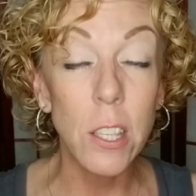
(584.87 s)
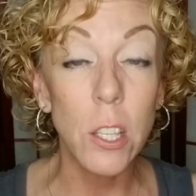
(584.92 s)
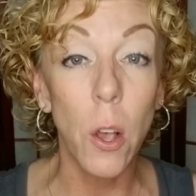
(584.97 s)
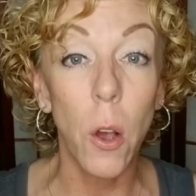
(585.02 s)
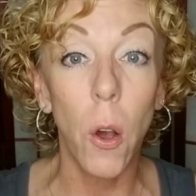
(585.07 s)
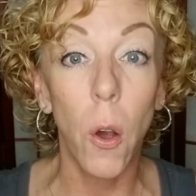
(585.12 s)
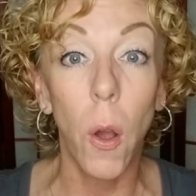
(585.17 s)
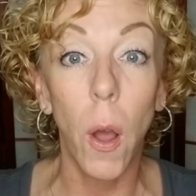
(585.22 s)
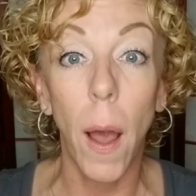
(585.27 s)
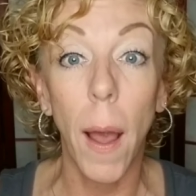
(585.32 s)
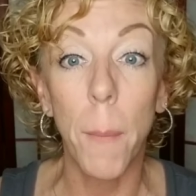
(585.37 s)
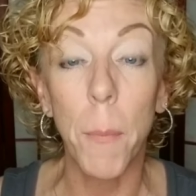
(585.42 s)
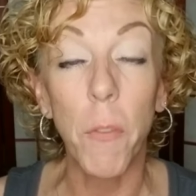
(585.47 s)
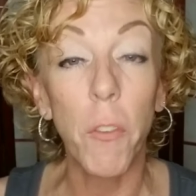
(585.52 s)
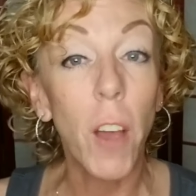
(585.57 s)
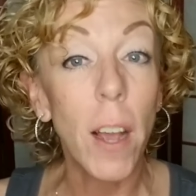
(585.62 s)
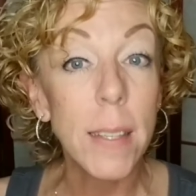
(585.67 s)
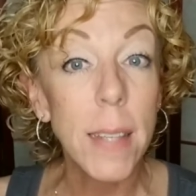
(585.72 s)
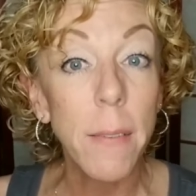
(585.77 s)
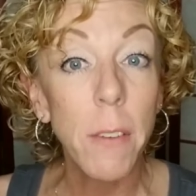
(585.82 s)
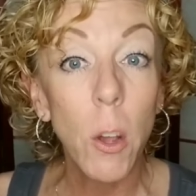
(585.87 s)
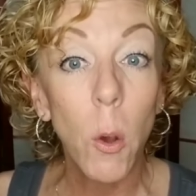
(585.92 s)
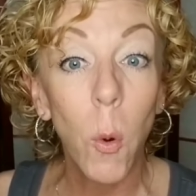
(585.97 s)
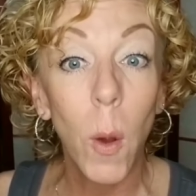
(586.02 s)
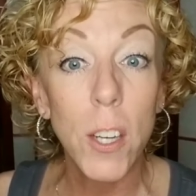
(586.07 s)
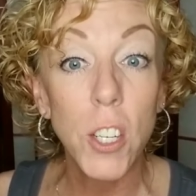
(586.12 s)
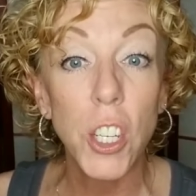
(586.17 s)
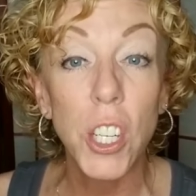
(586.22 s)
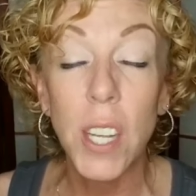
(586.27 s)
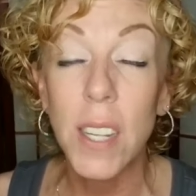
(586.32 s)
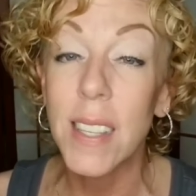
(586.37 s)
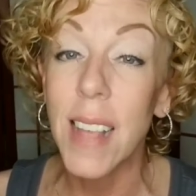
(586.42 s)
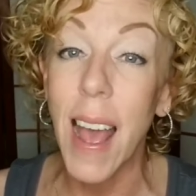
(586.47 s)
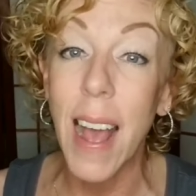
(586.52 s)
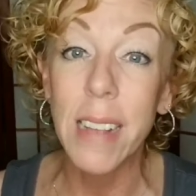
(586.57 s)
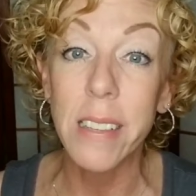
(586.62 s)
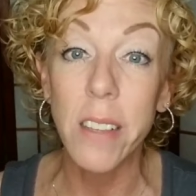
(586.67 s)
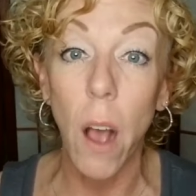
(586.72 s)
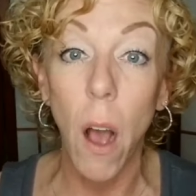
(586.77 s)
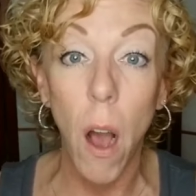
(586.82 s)
So if you guys have any questions,
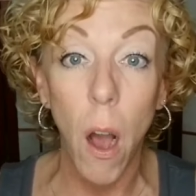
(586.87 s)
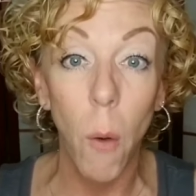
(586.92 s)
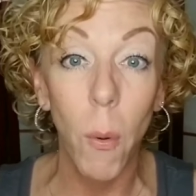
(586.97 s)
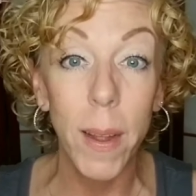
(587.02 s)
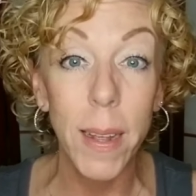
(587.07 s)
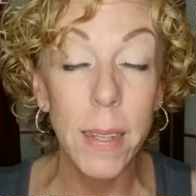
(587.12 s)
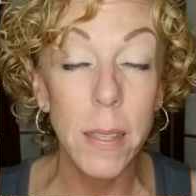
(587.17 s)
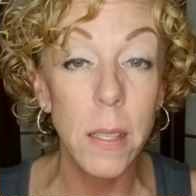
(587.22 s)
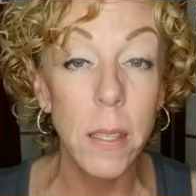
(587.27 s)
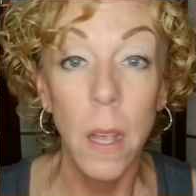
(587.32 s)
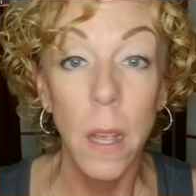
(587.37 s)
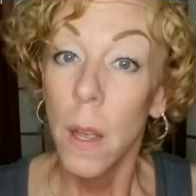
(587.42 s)
as always,